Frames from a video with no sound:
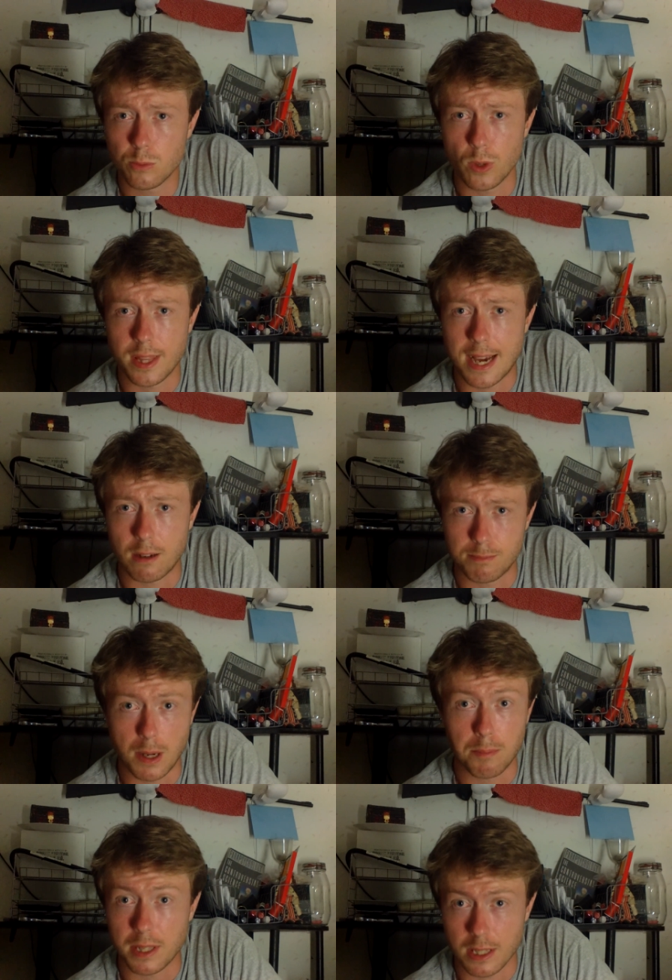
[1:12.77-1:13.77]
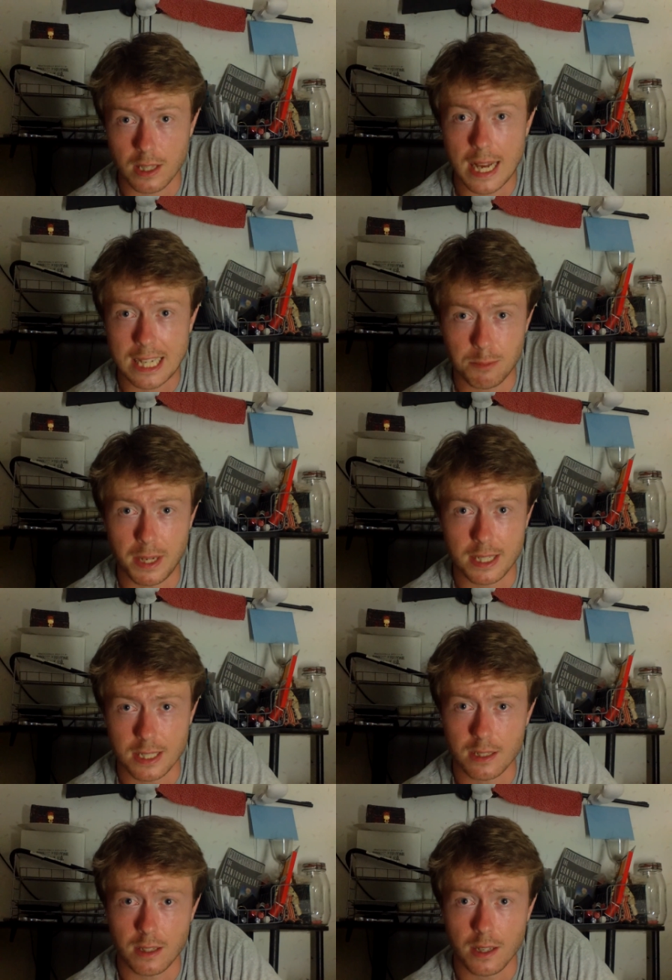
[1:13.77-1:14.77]
without bumping the glass,
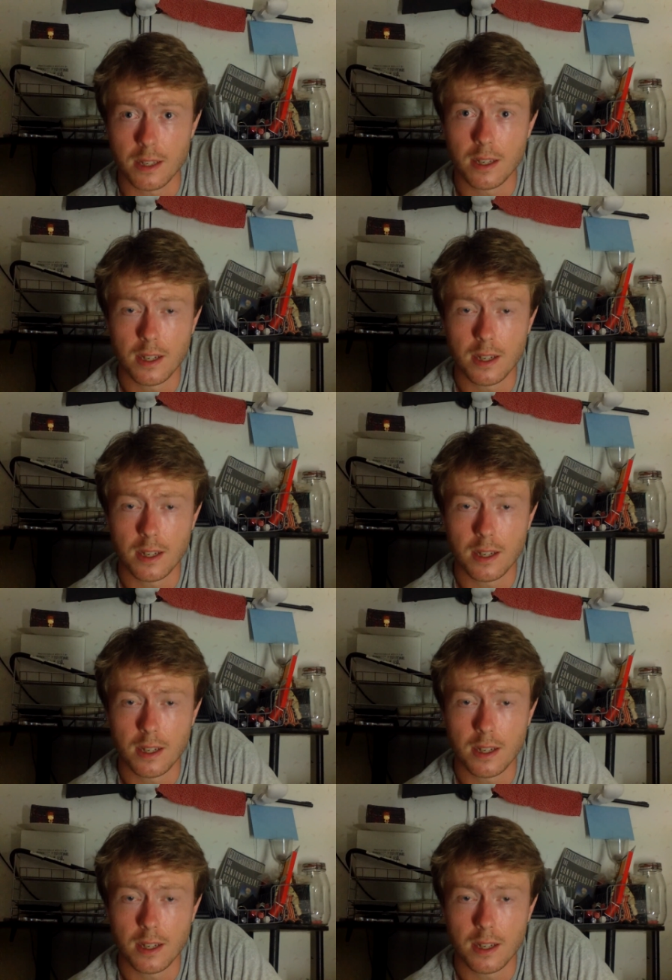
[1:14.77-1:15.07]
basically.